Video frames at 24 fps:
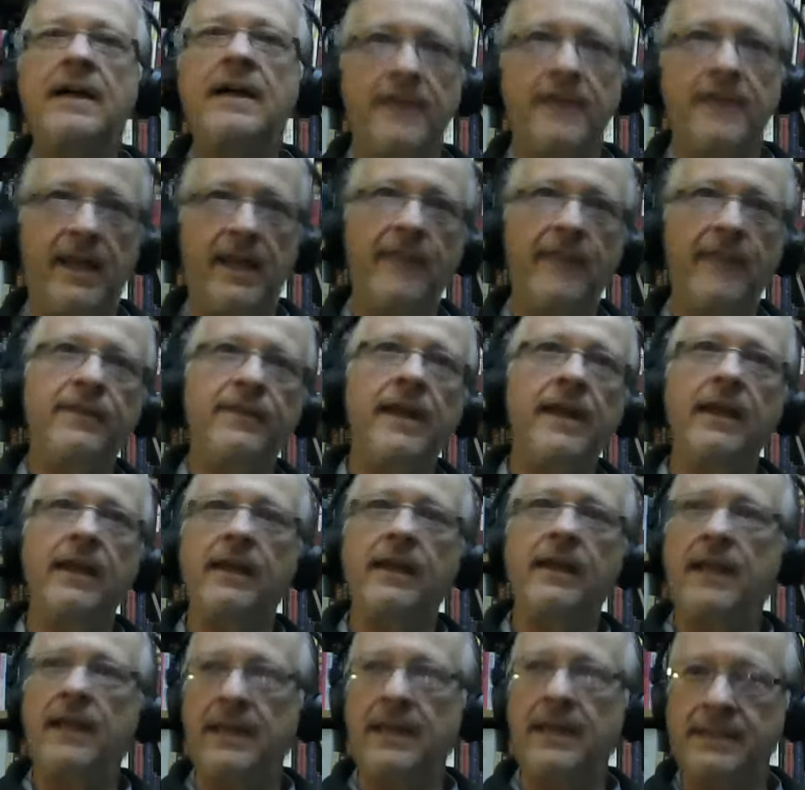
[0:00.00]
that I think
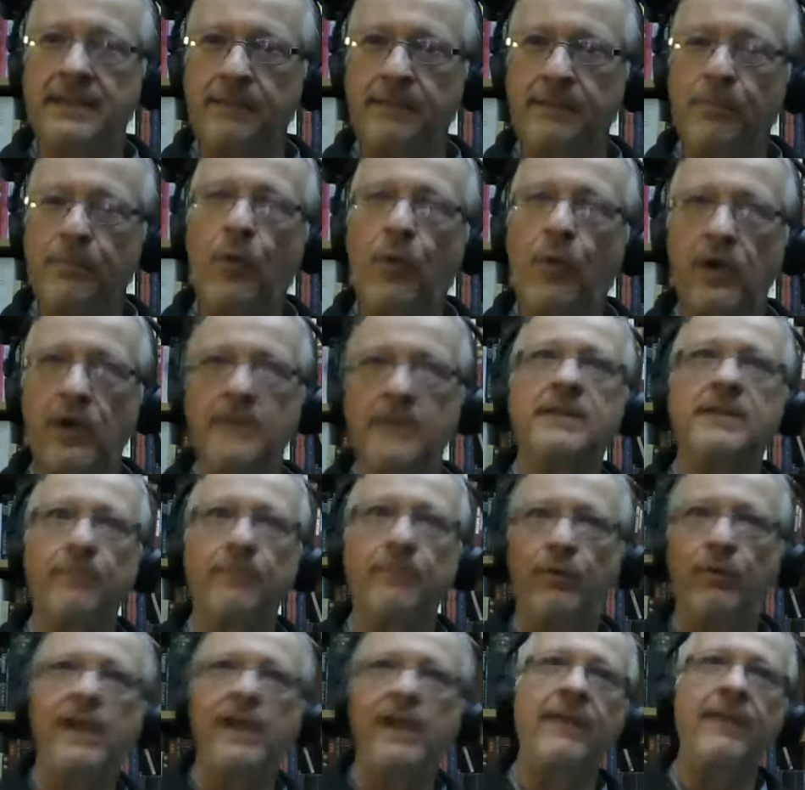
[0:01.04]
it's important to
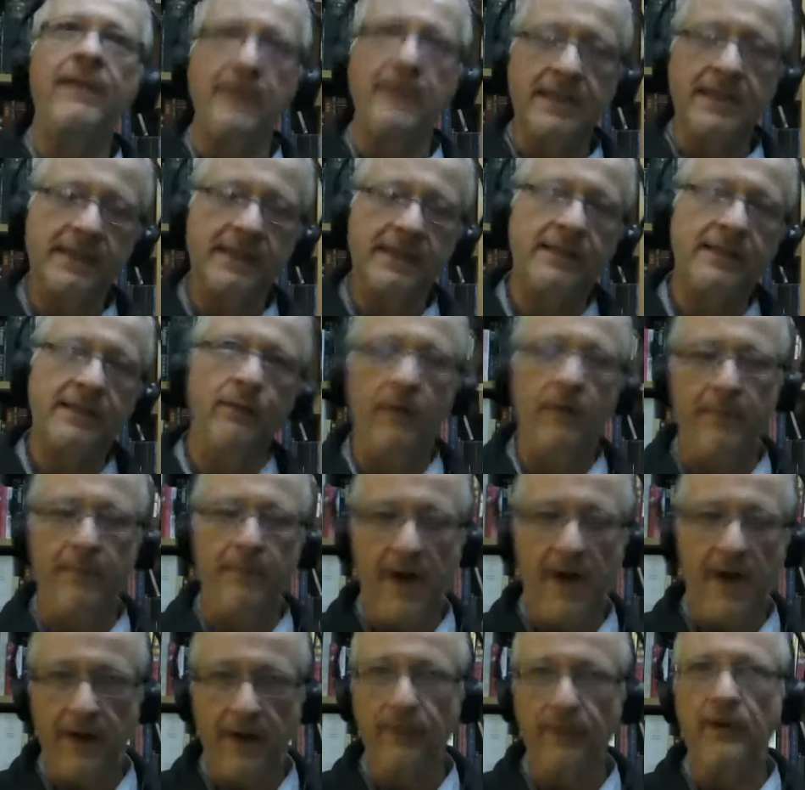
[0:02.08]
bring this to a
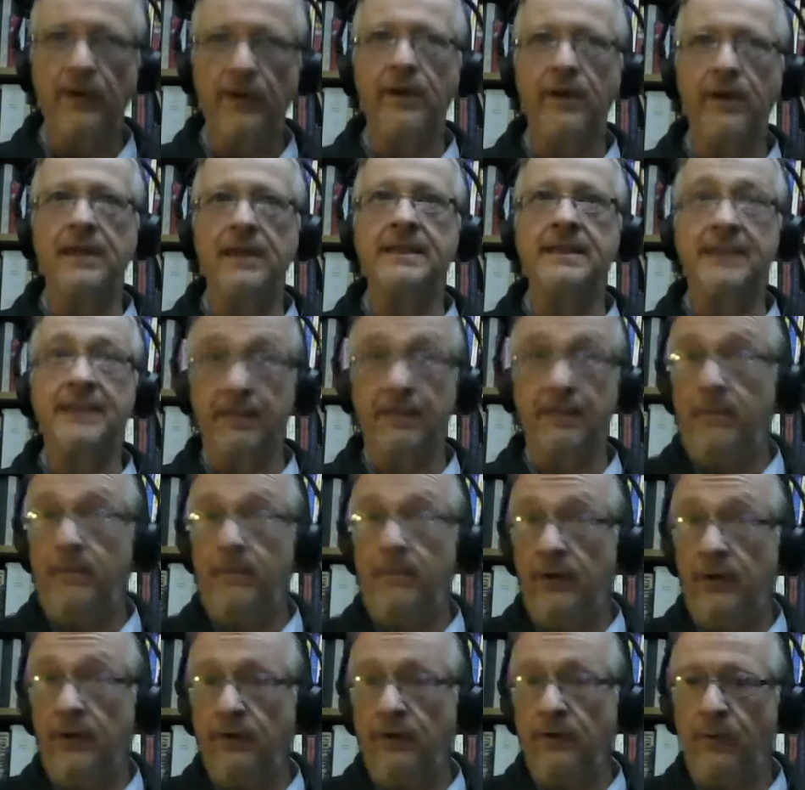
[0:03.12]
modern audience in a
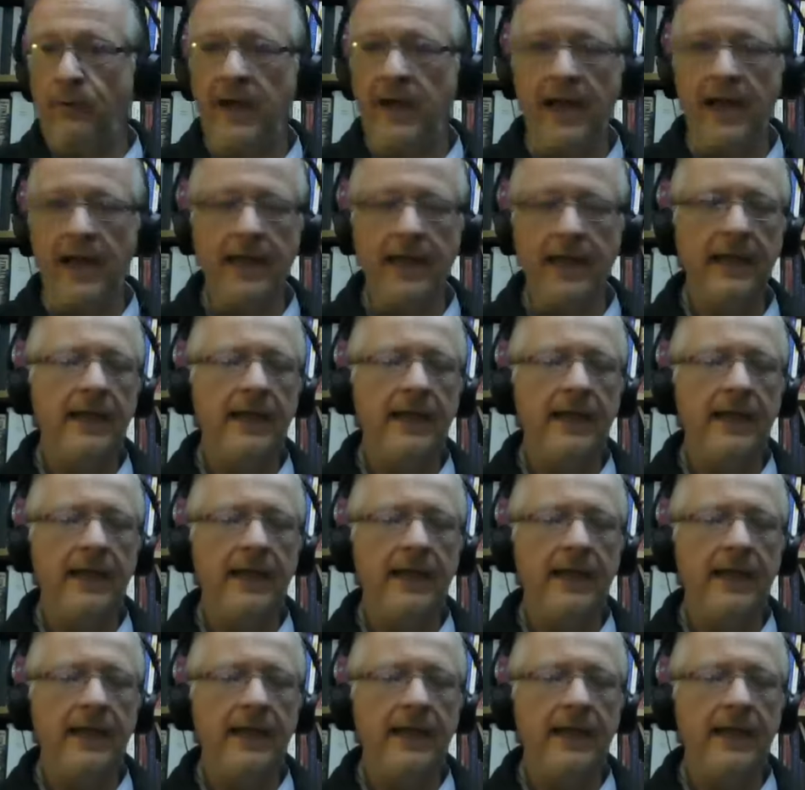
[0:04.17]
modern way.